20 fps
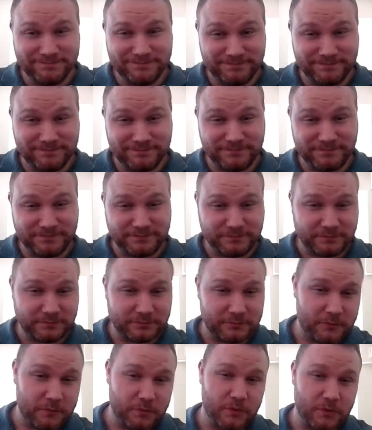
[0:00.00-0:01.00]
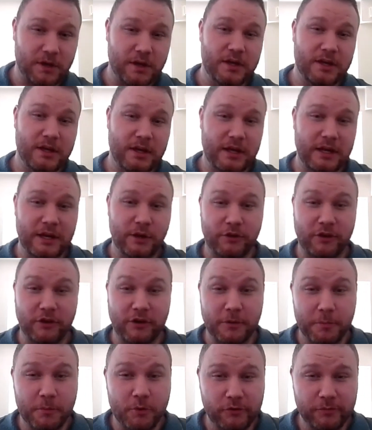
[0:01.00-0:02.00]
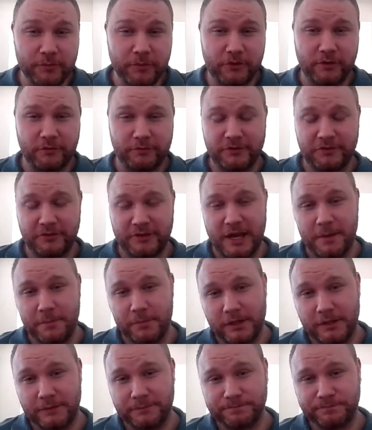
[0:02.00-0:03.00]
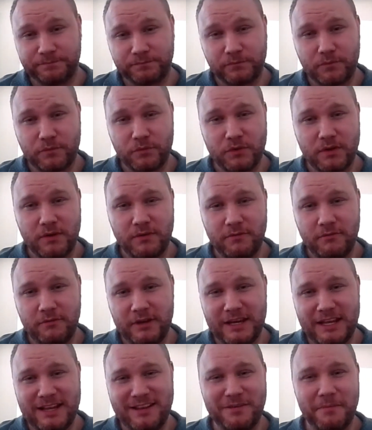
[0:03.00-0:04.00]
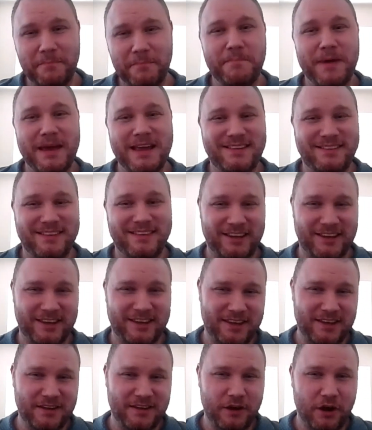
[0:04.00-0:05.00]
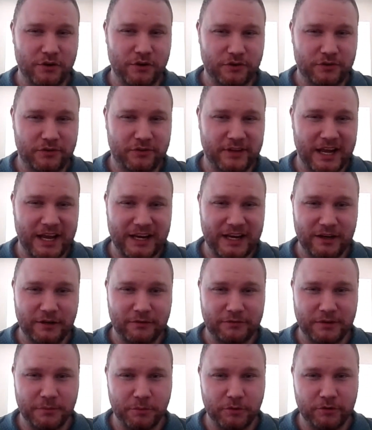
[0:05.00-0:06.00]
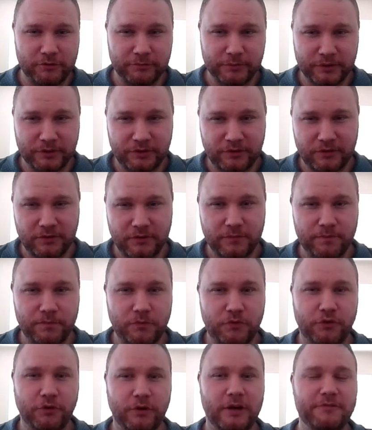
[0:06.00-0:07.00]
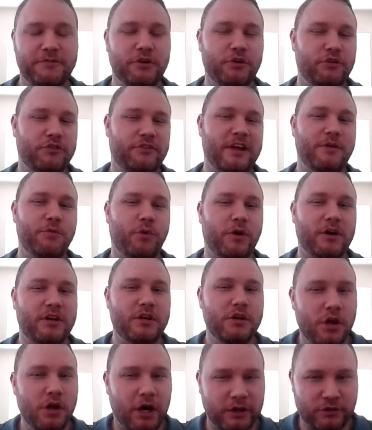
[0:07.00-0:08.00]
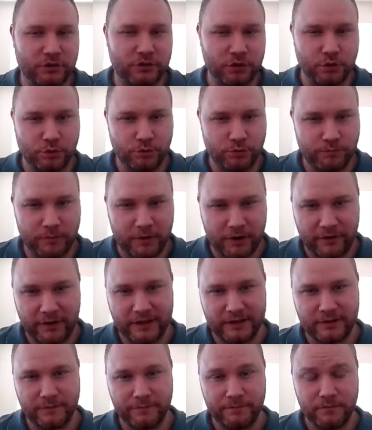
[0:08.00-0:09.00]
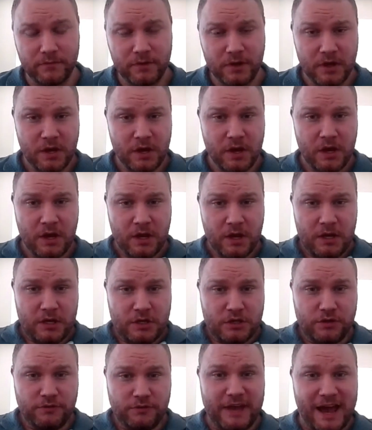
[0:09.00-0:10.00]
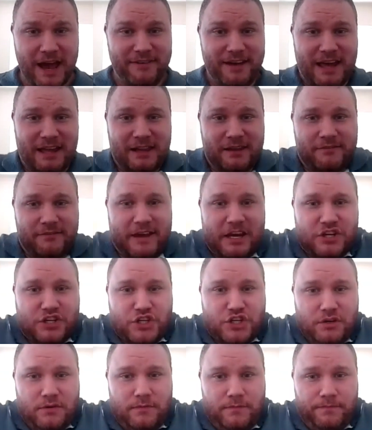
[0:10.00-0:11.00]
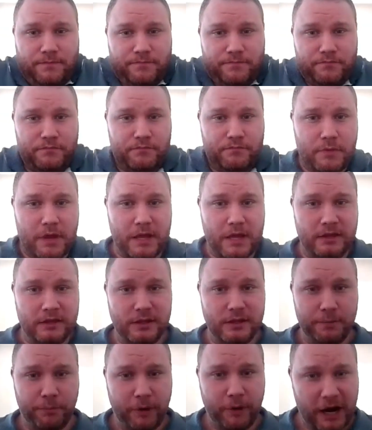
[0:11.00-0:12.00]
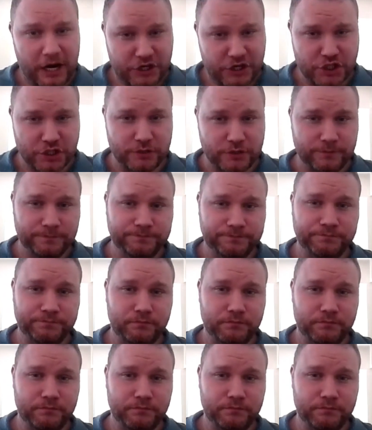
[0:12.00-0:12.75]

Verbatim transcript: Those are the movements of the scapula. We need some basic understanding of the movements so that we understand what not to do, all right? So we have elevation and depression.